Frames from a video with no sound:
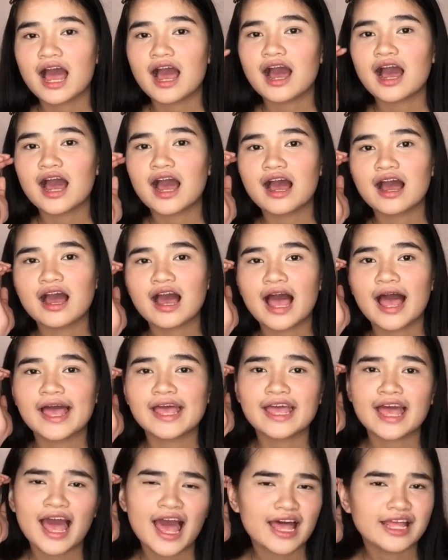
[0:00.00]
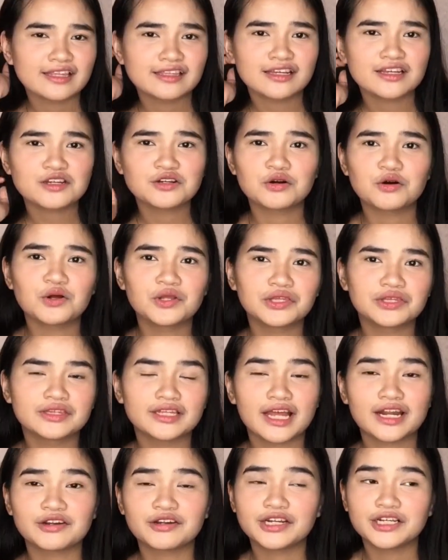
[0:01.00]
I had
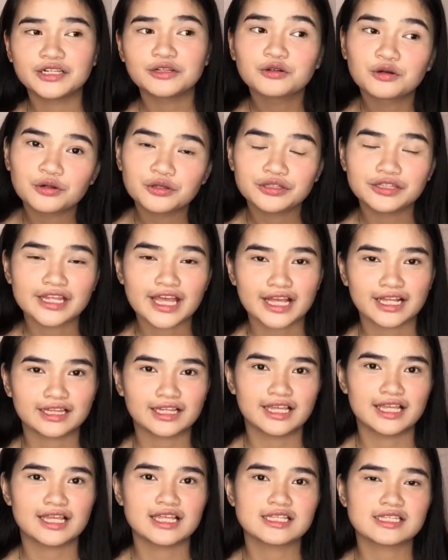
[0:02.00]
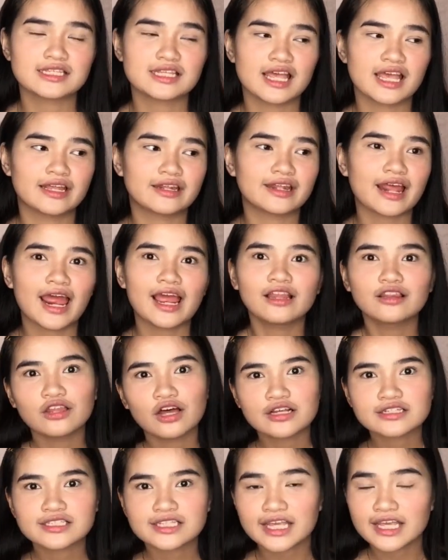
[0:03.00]
a new gold necklace and I
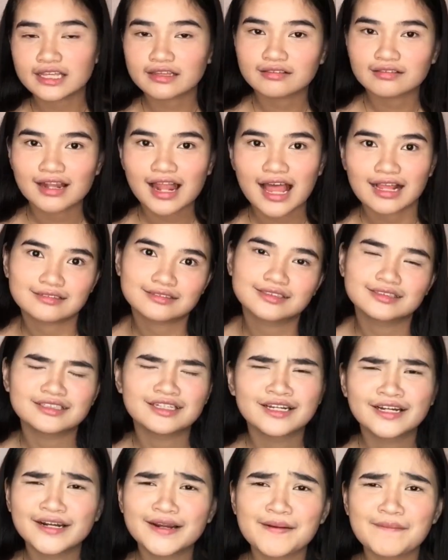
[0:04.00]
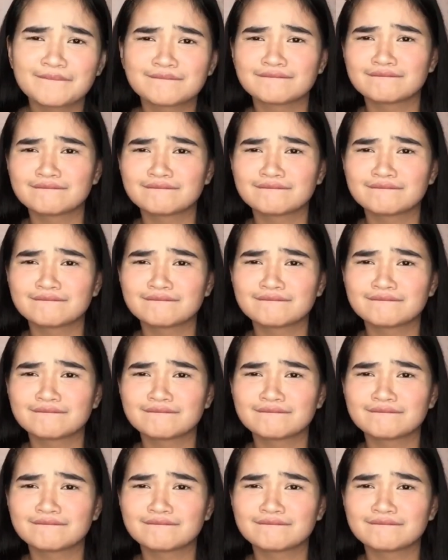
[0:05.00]
lost it last year.